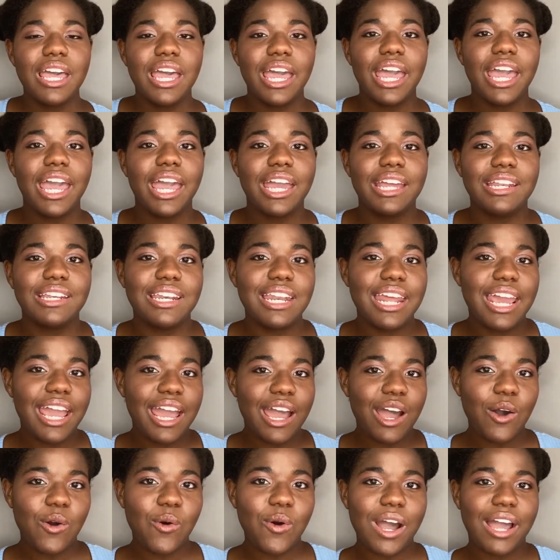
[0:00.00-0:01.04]
And
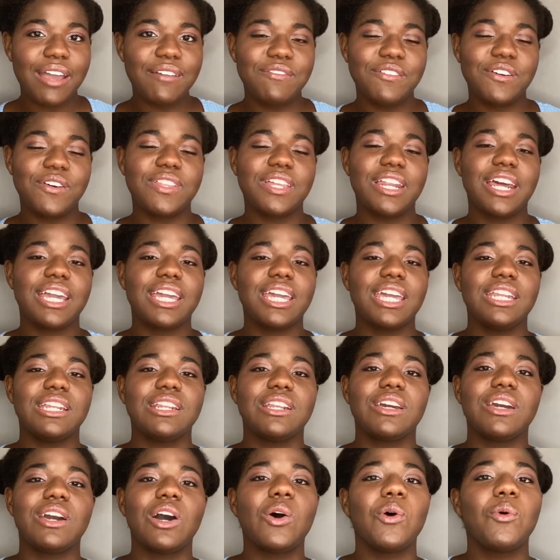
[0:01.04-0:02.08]
now I feel that I
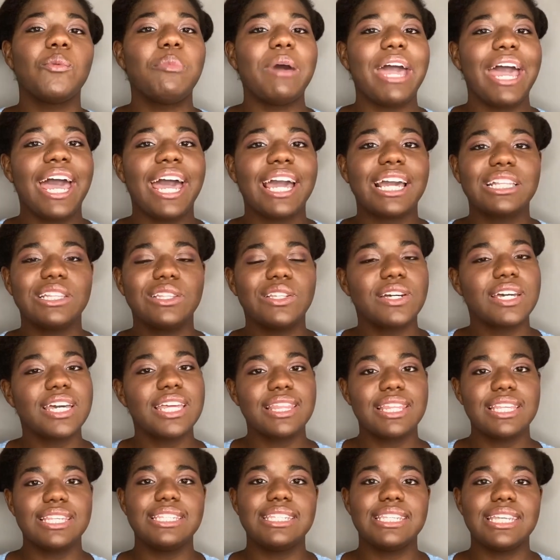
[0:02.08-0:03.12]
can go back, look at
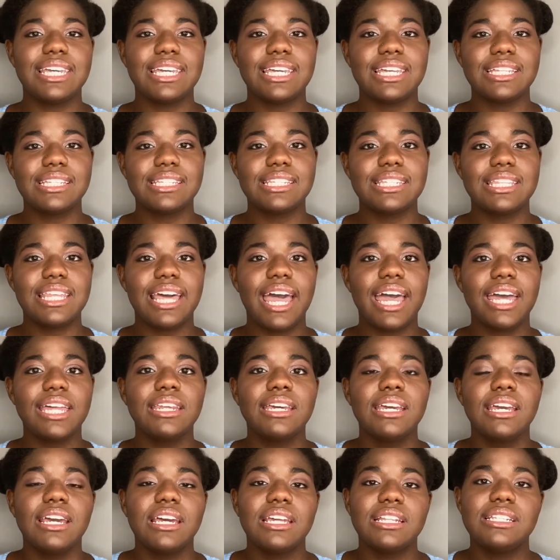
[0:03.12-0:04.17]
the scenes
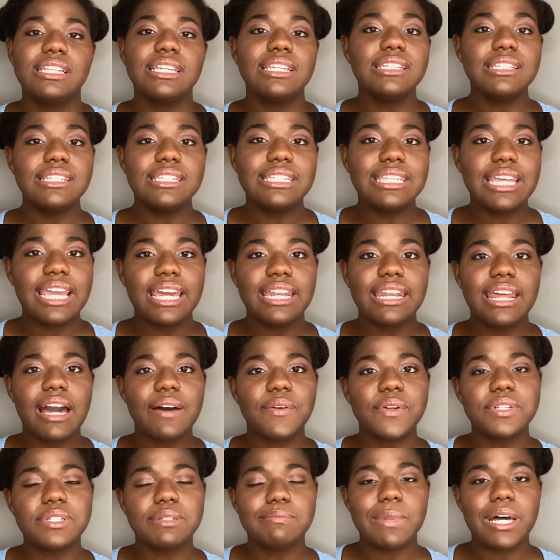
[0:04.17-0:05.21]
that didn't stand out
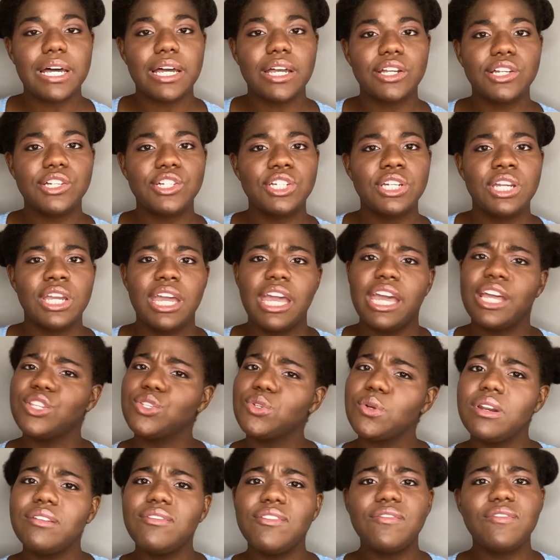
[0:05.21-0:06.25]
as much, and
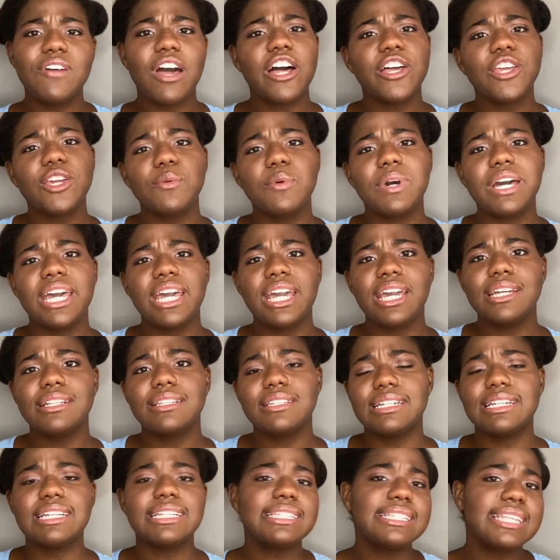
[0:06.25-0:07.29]
sort of evaluate the
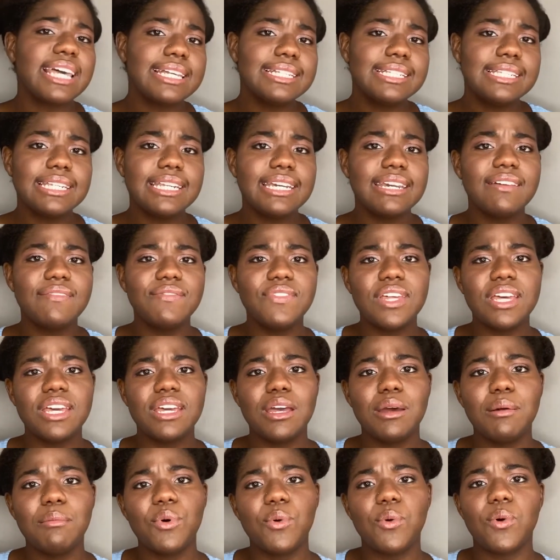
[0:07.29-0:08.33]
necessity of
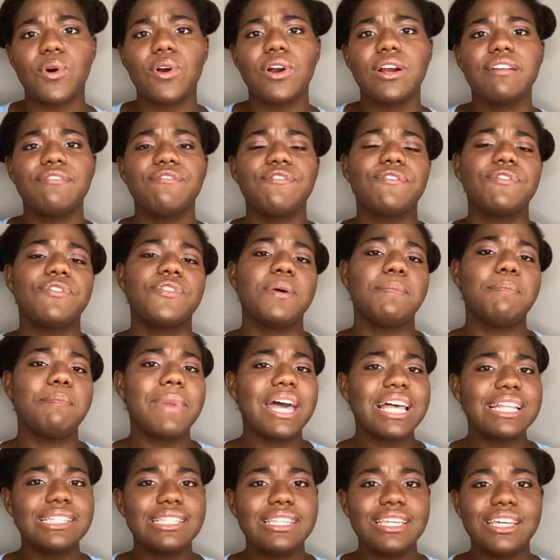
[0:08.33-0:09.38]
them, or if the
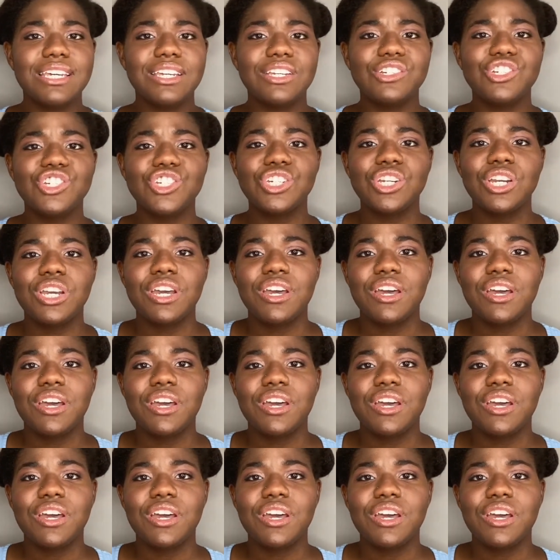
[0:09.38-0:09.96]
message